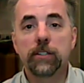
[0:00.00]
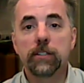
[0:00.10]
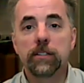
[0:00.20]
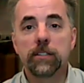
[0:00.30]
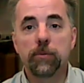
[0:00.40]

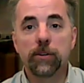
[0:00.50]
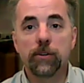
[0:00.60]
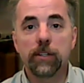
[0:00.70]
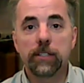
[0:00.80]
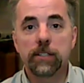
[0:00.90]
That this is where it
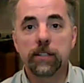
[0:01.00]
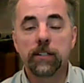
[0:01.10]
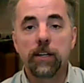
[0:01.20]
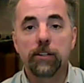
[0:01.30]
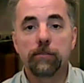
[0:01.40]
all hits the,
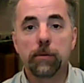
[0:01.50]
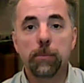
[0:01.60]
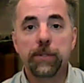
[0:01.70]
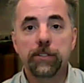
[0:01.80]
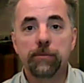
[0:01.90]
the rubber
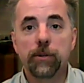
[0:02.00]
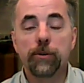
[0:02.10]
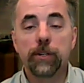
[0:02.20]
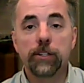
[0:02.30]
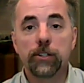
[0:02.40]
meets the
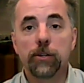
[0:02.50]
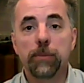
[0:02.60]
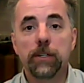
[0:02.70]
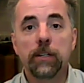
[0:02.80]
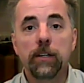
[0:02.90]
road, and it's going to
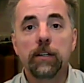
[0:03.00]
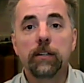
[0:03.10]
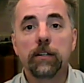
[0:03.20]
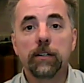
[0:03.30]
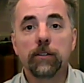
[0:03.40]
be
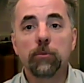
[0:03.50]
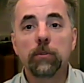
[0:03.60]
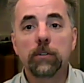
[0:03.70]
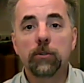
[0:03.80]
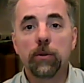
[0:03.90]
uh,
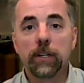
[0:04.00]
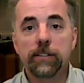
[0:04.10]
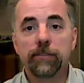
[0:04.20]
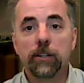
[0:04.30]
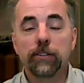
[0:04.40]
quite a
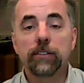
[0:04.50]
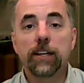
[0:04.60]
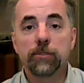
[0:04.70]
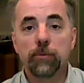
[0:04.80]
difficult task.